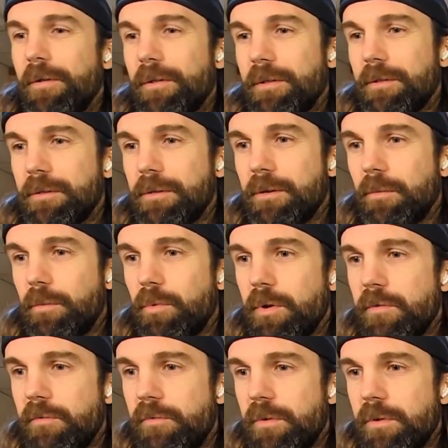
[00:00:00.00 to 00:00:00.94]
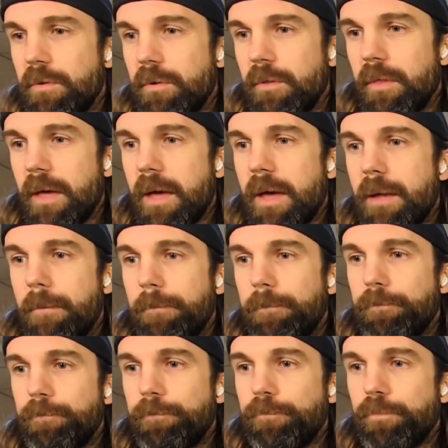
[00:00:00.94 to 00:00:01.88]
Little brief view of that.
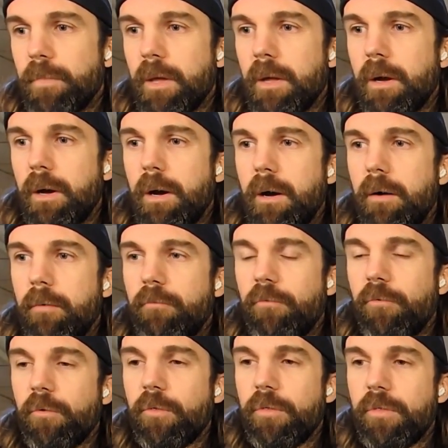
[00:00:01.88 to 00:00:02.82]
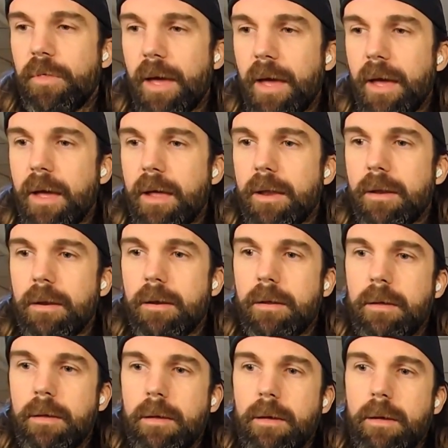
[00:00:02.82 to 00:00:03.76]
For that,
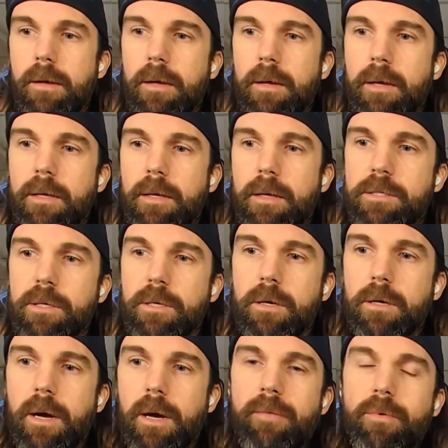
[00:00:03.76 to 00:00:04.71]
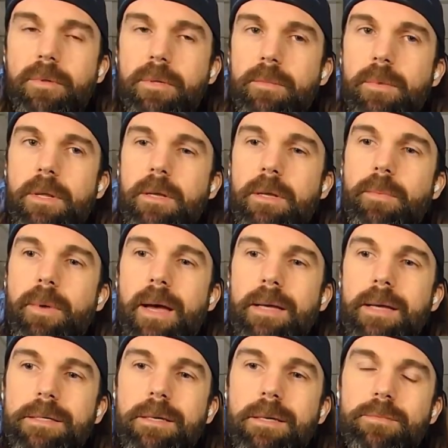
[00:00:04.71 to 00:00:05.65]
I have a limited
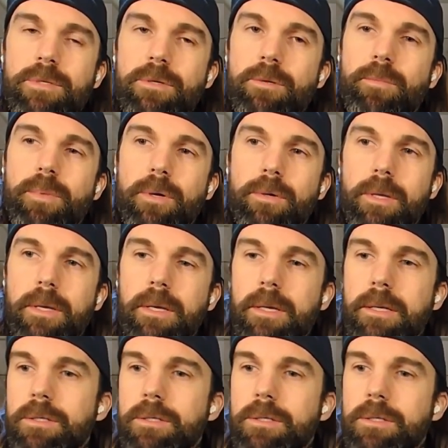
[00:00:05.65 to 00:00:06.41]
capacity. I'm still building it.